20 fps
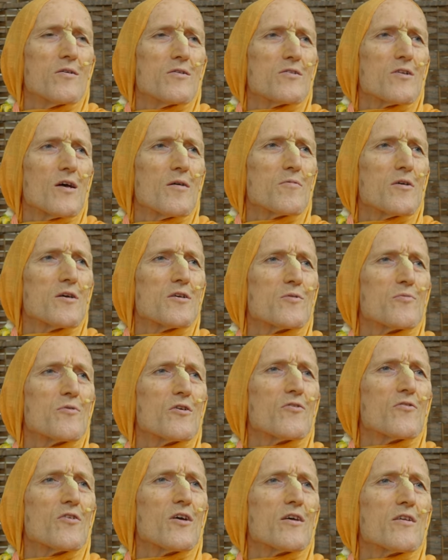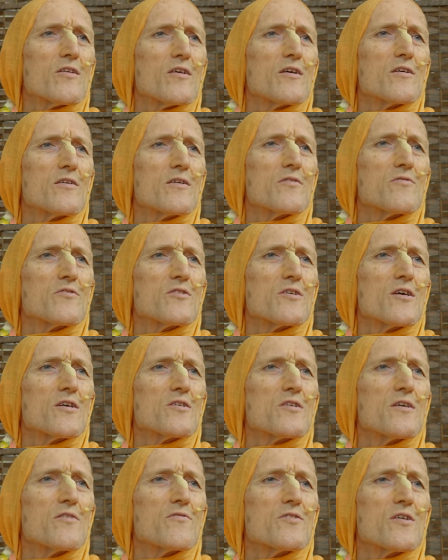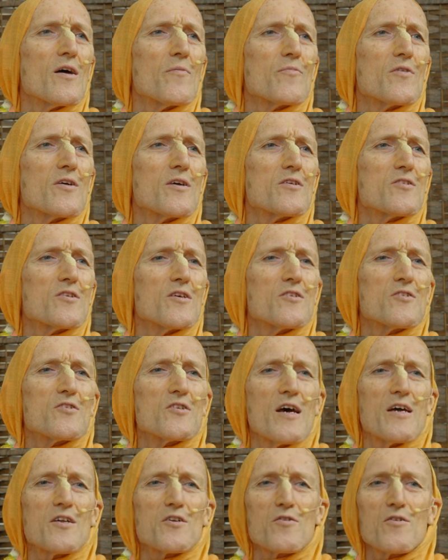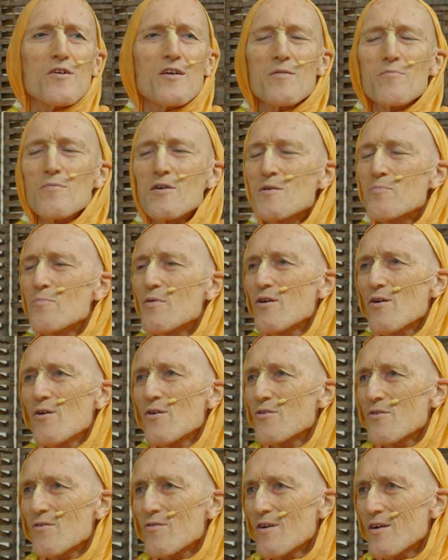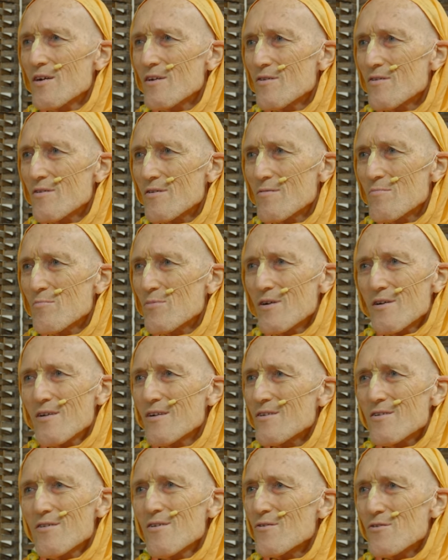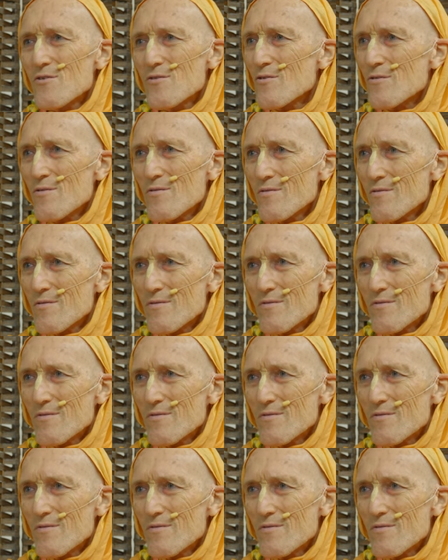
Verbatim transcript: Sometimes we think that it's just if something's in Sanskrit, it must be authorized, but that's not true.